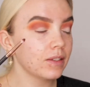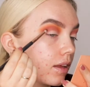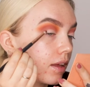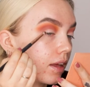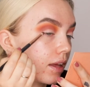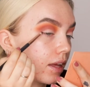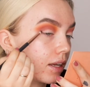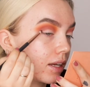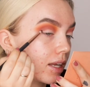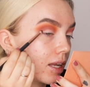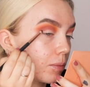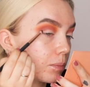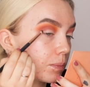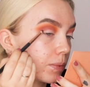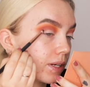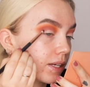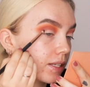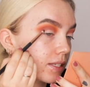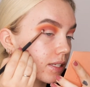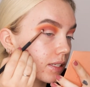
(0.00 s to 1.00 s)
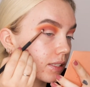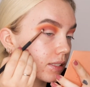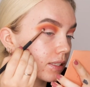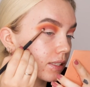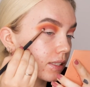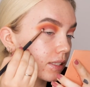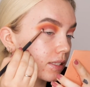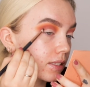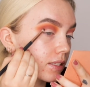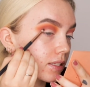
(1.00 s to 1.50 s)
And I'm pressing
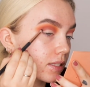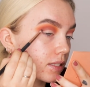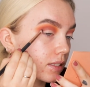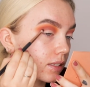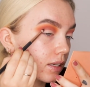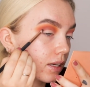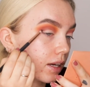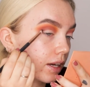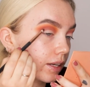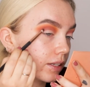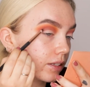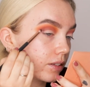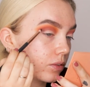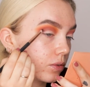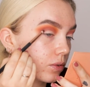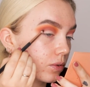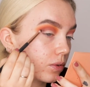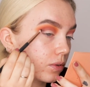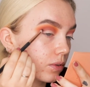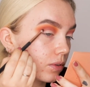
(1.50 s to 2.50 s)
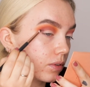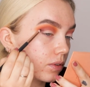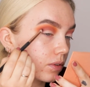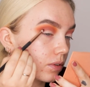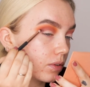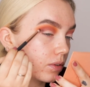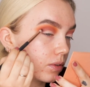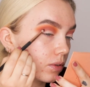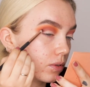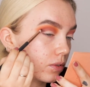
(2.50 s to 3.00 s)
this kind of
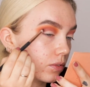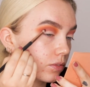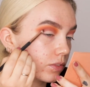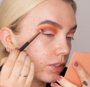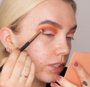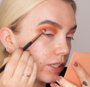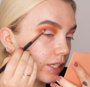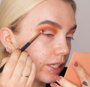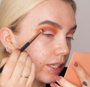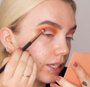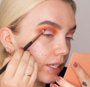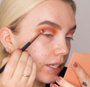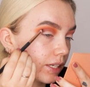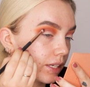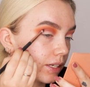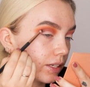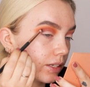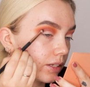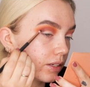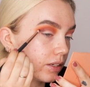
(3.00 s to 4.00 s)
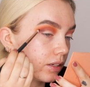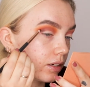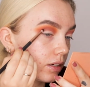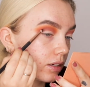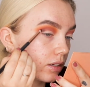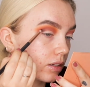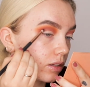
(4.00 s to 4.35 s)
over here,